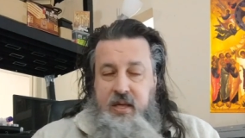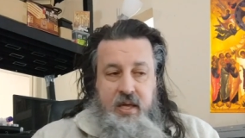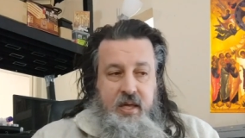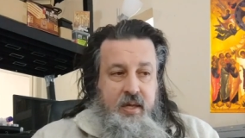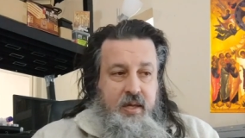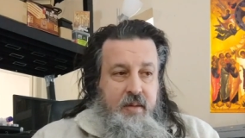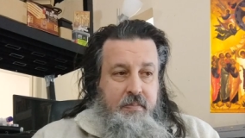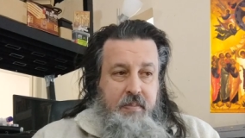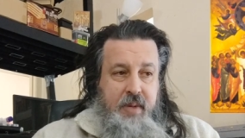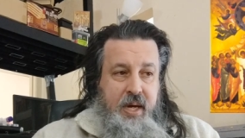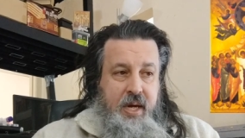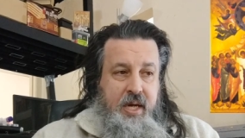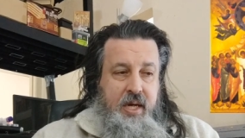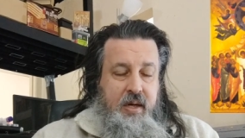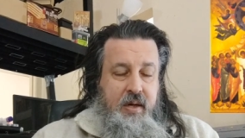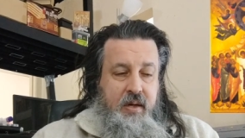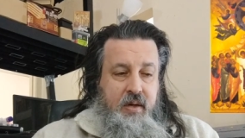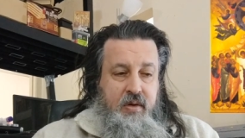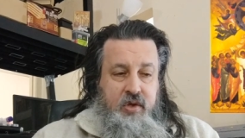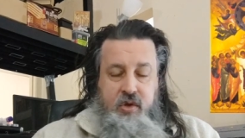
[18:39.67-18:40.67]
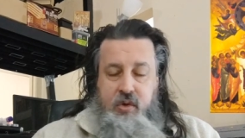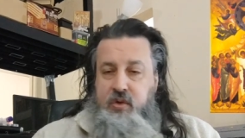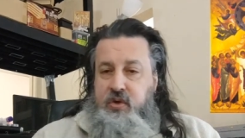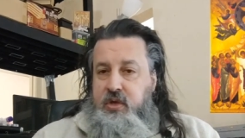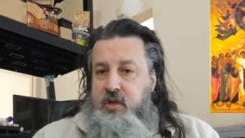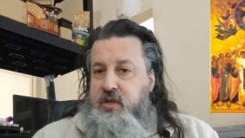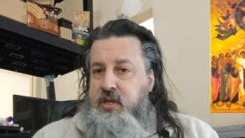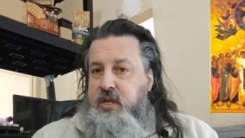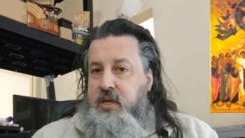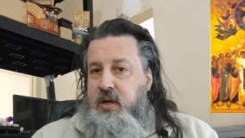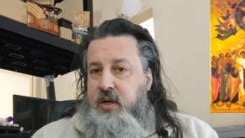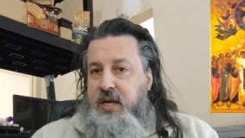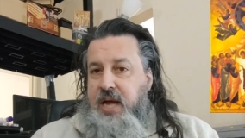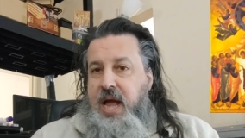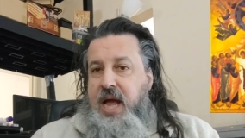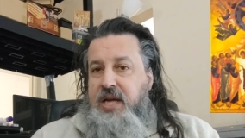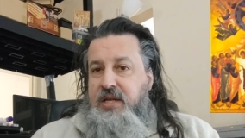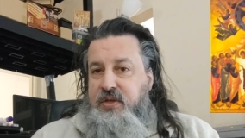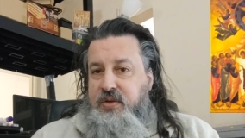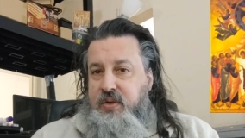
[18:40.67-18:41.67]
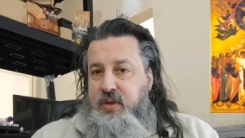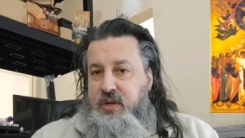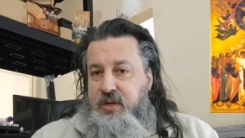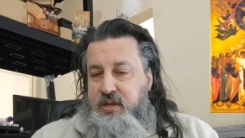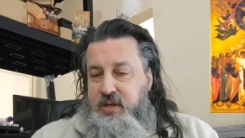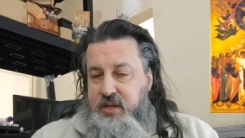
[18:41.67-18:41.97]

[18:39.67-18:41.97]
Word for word: The main juices in our gastric